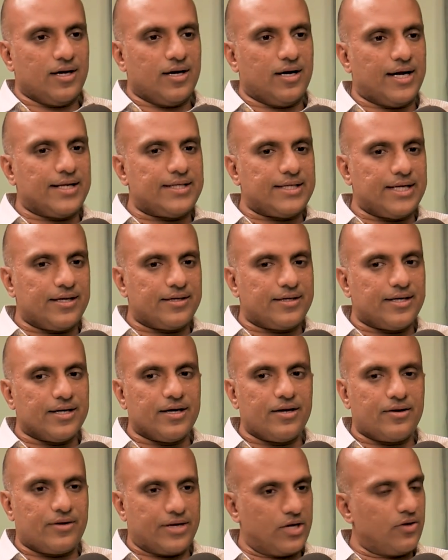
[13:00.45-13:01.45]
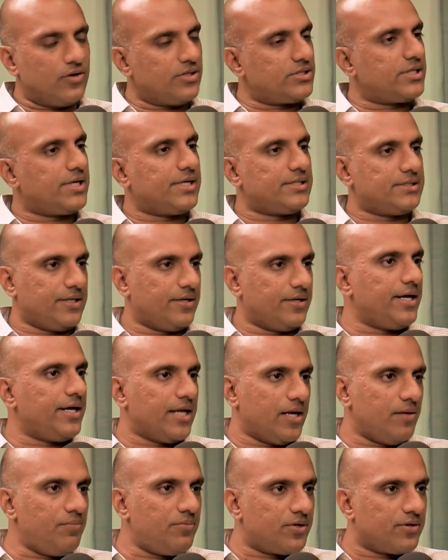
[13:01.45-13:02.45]
I think here regulation has
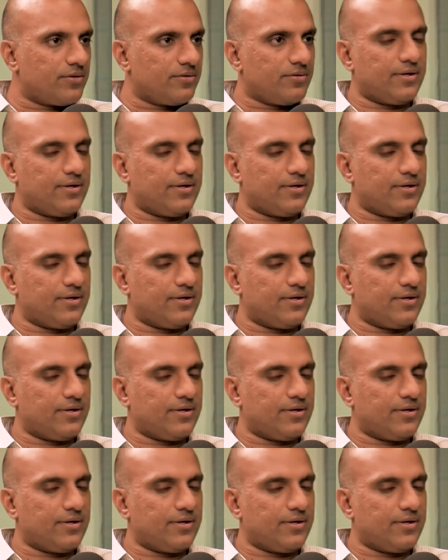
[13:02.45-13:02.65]
helped,